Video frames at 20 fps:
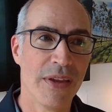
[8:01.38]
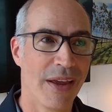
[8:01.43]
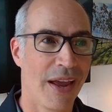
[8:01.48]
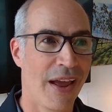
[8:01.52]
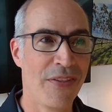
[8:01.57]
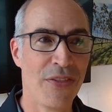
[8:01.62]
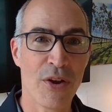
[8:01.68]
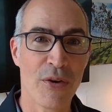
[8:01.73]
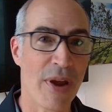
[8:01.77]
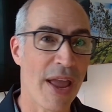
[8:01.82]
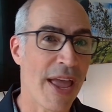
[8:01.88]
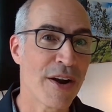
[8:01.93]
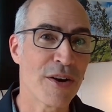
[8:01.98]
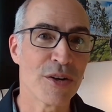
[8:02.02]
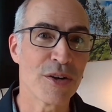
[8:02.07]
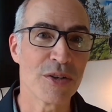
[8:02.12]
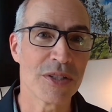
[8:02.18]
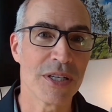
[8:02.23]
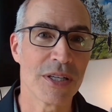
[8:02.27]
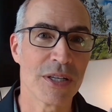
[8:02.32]
And there are
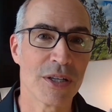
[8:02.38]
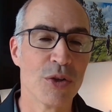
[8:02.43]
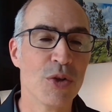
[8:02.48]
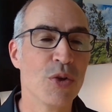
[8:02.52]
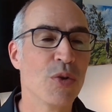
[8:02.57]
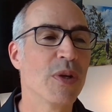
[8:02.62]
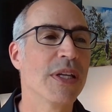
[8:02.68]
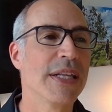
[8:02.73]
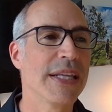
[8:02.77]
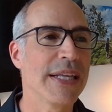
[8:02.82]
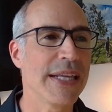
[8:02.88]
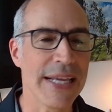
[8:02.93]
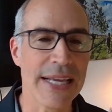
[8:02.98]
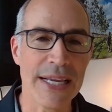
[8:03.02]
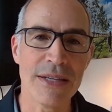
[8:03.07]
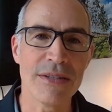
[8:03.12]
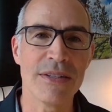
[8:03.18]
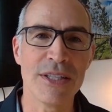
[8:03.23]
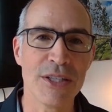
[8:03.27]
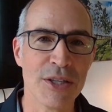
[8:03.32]
editors here who could
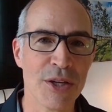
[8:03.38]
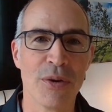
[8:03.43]
easily